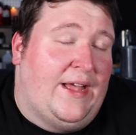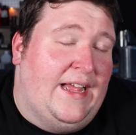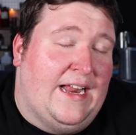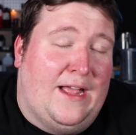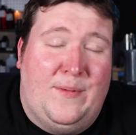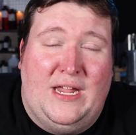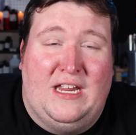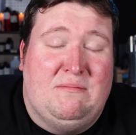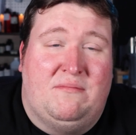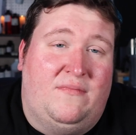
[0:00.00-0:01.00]
but I
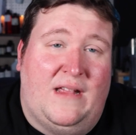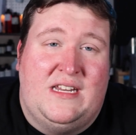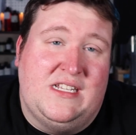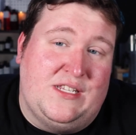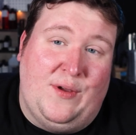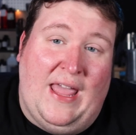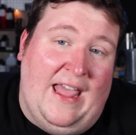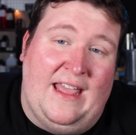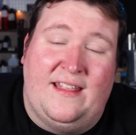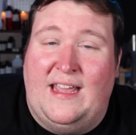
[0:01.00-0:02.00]
mean, it does
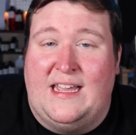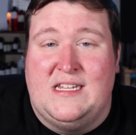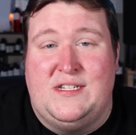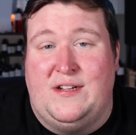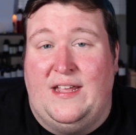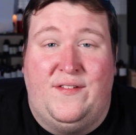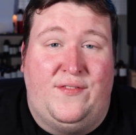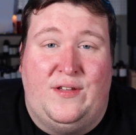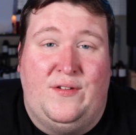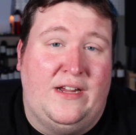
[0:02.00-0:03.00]
okay. Like I still get a
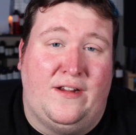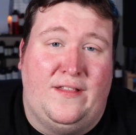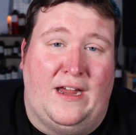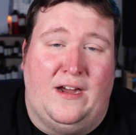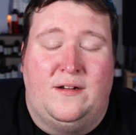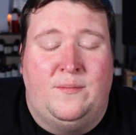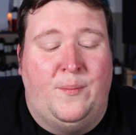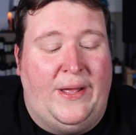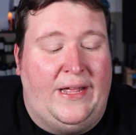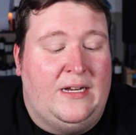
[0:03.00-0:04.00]
few here and there,
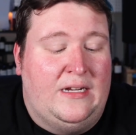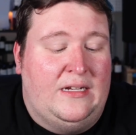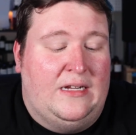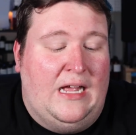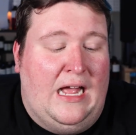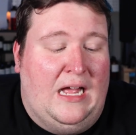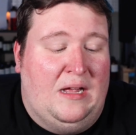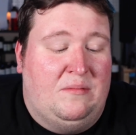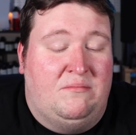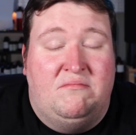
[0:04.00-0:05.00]
but
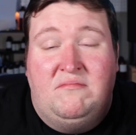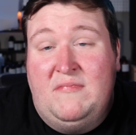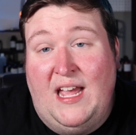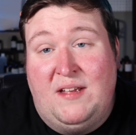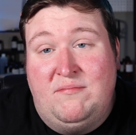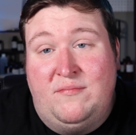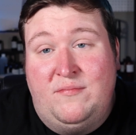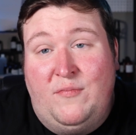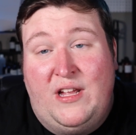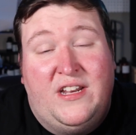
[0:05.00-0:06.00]
yeah,
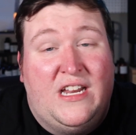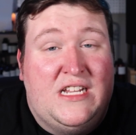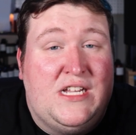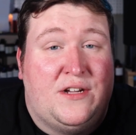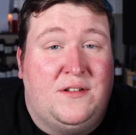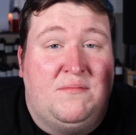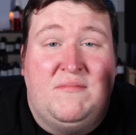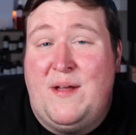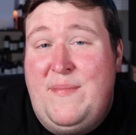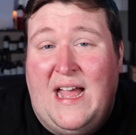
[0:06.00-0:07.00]
Wild Honeysuckle,
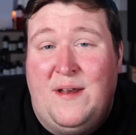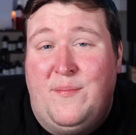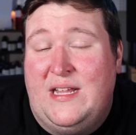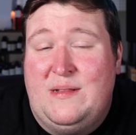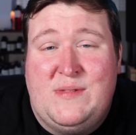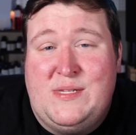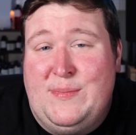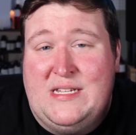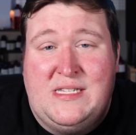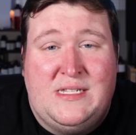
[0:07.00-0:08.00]
not bad, but
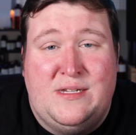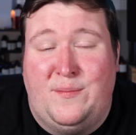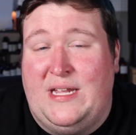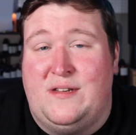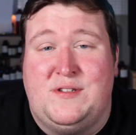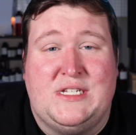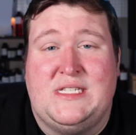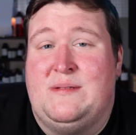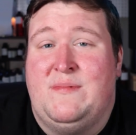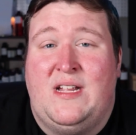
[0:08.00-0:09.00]
smells to me
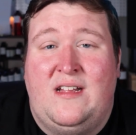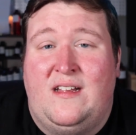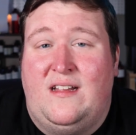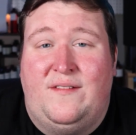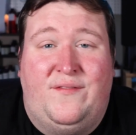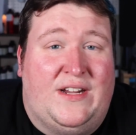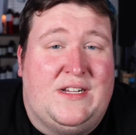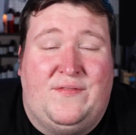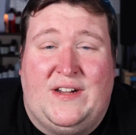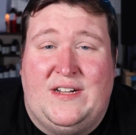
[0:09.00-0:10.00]
just
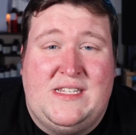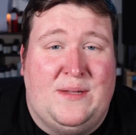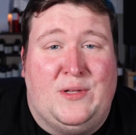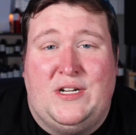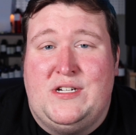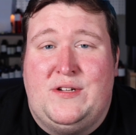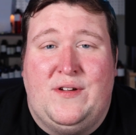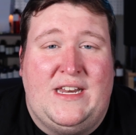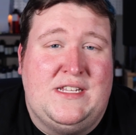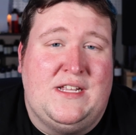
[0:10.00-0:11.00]
very, very similar to
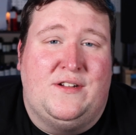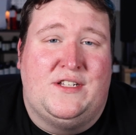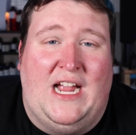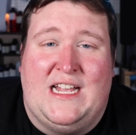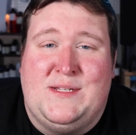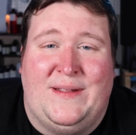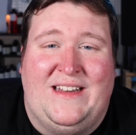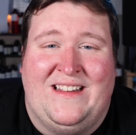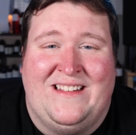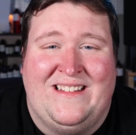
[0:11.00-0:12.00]
Honeysuckle
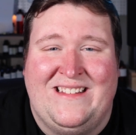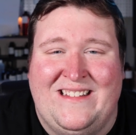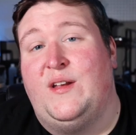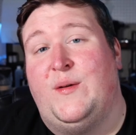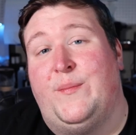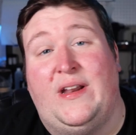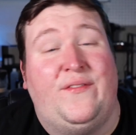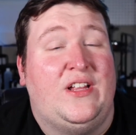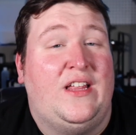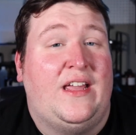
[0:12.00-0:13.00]
Jasmine. But
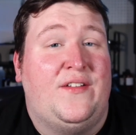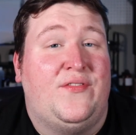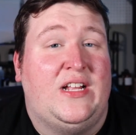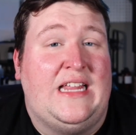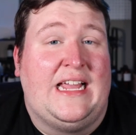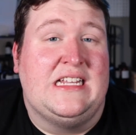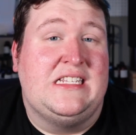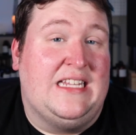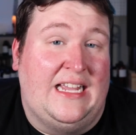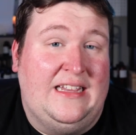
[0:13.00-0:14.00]
if you're looking for like a
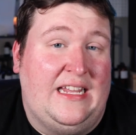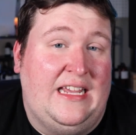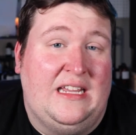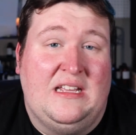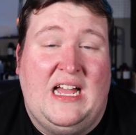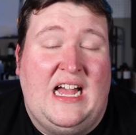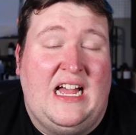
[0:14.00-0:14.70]
slightly